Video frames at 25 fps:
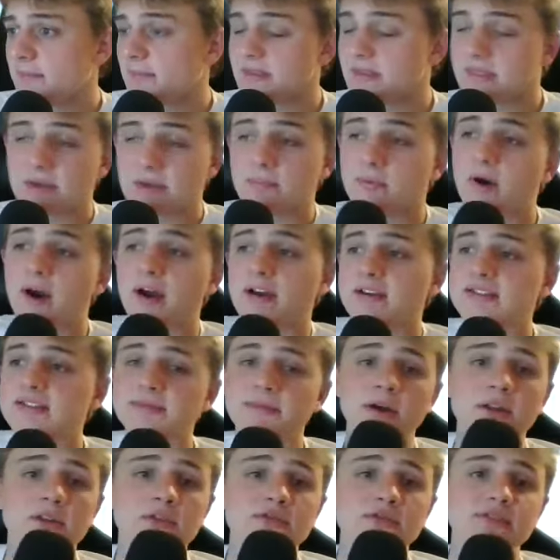but they'll probably
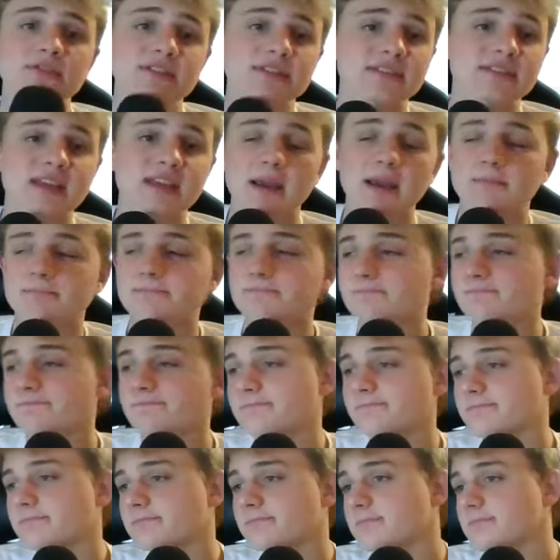somehow lose this game.
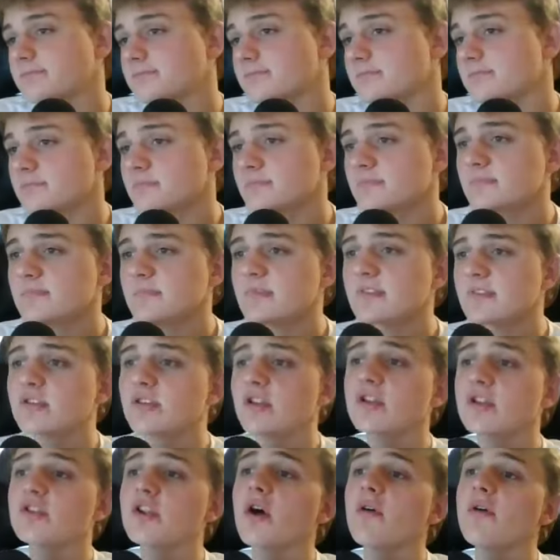
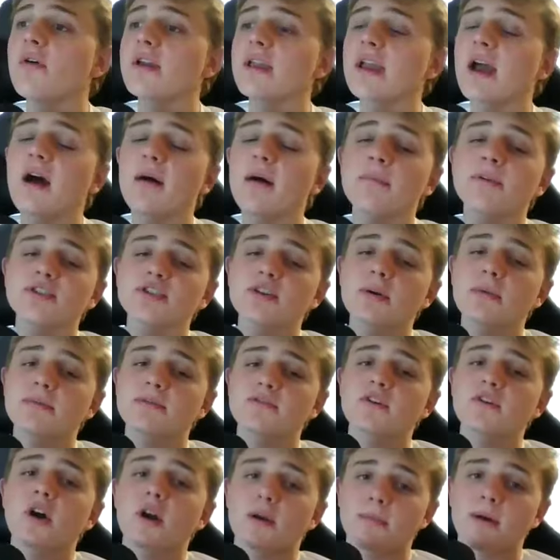Knowing how much I've
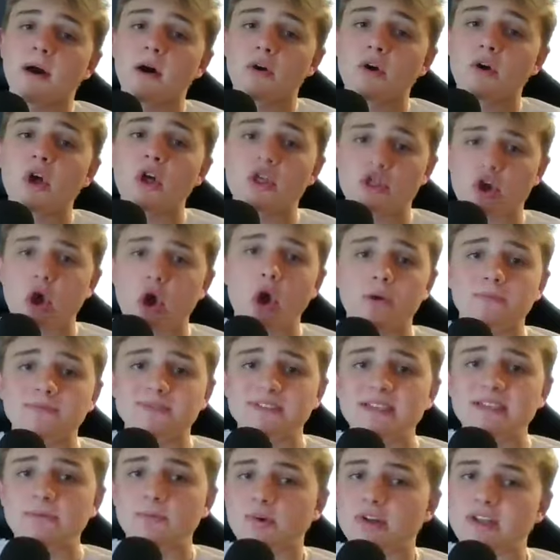been talking about the home
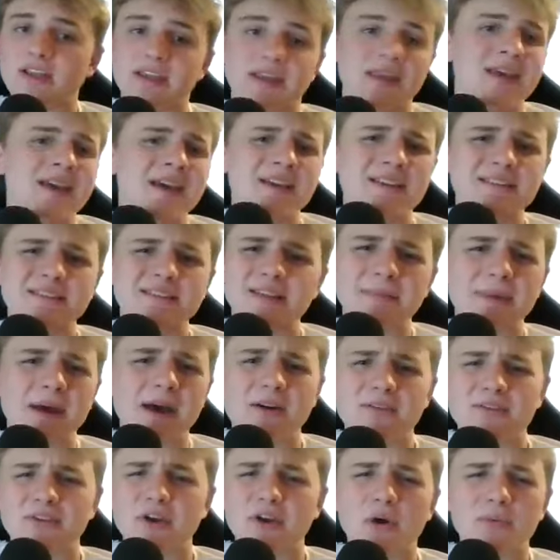team winning,
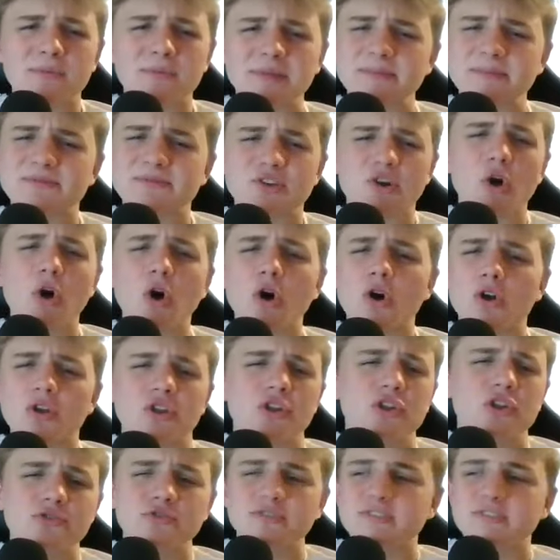somehow the home teams are all
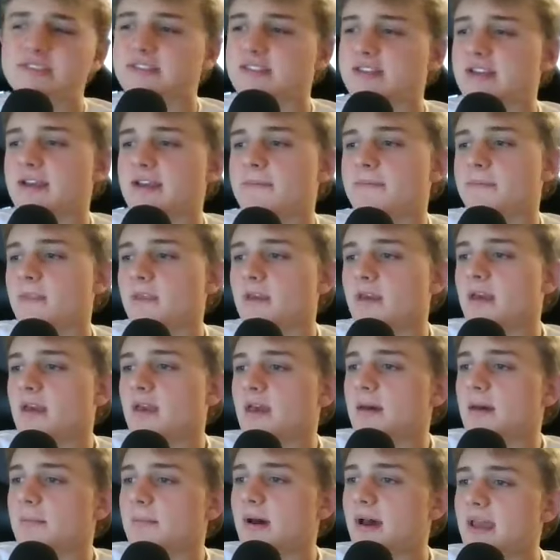going to lose today.
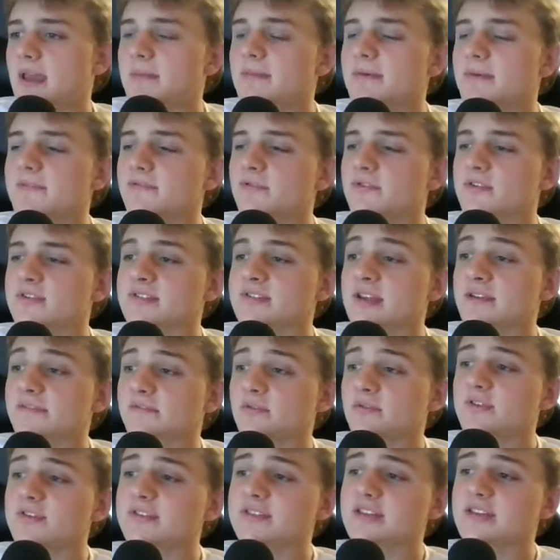Miami, Florida State.
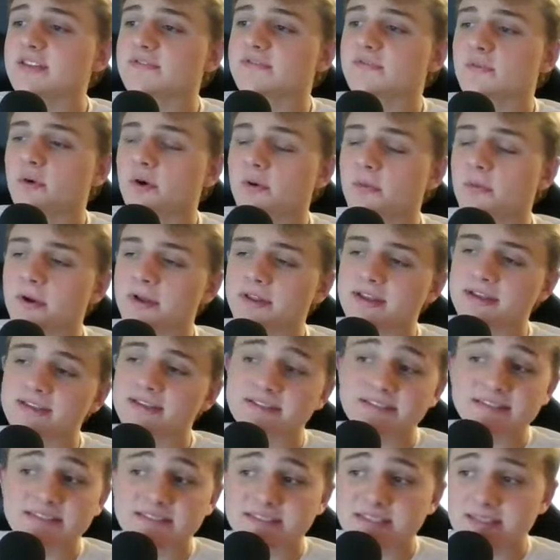Florida State's 4 1
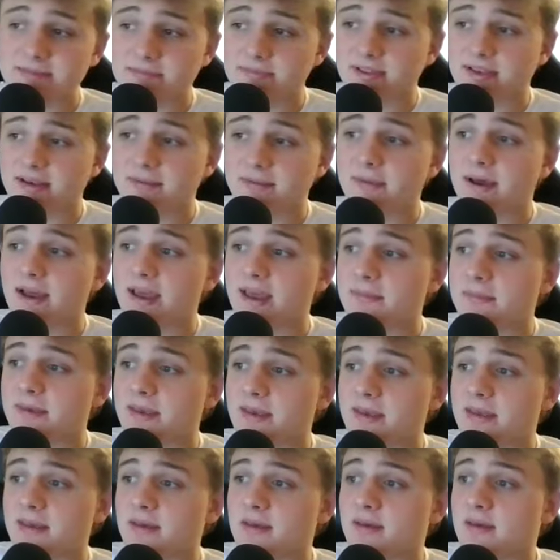ACC play.
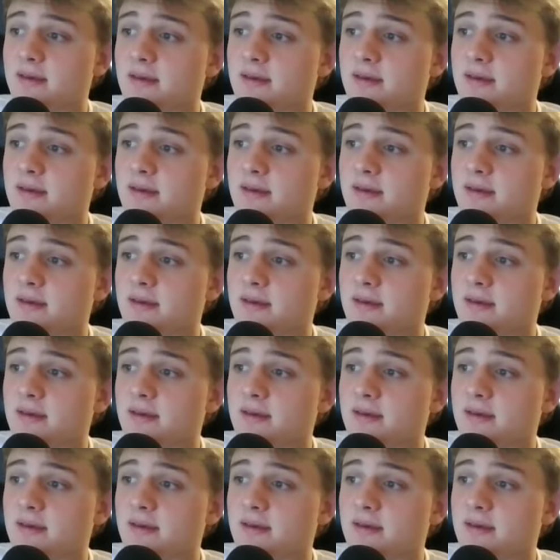Miami